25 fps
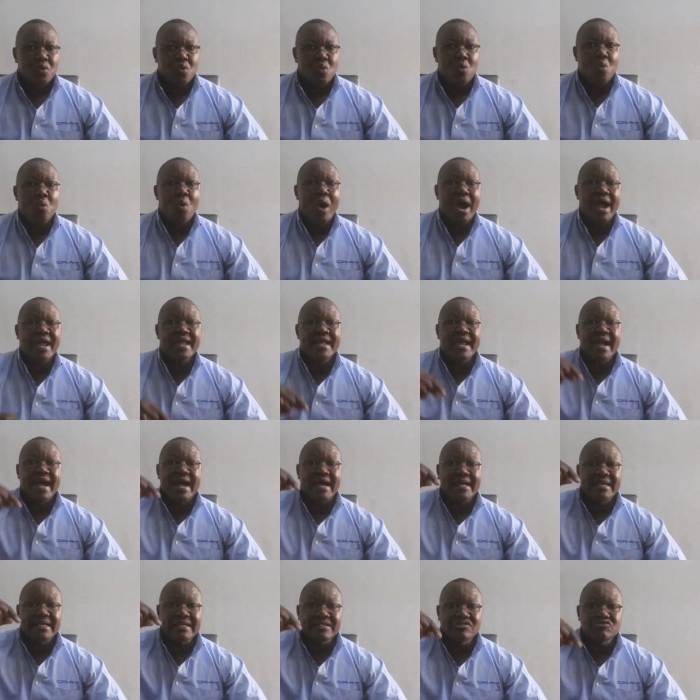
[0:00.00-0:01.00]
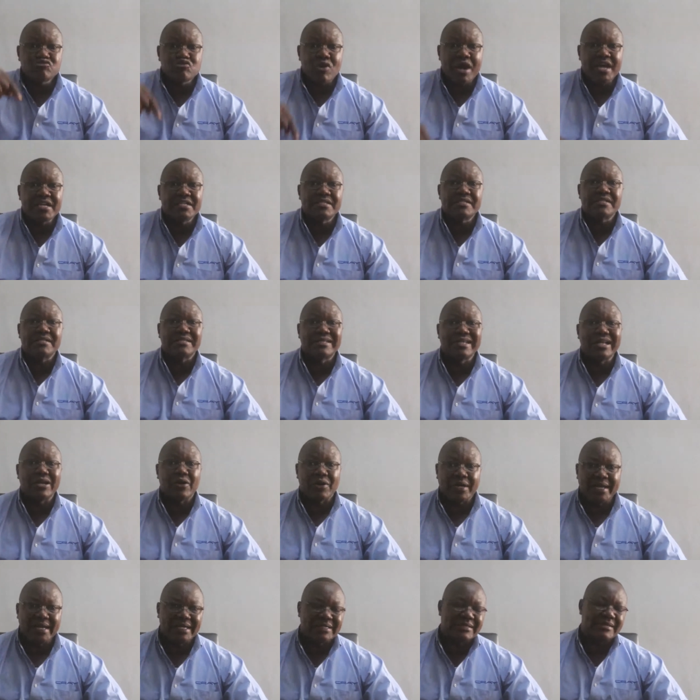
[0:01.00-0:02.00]
Why are his rights
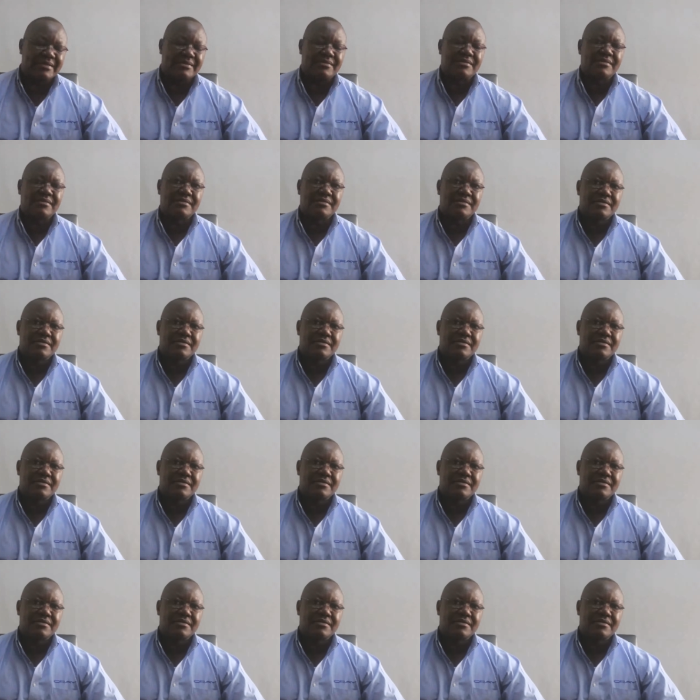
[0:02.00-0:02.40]
delegated?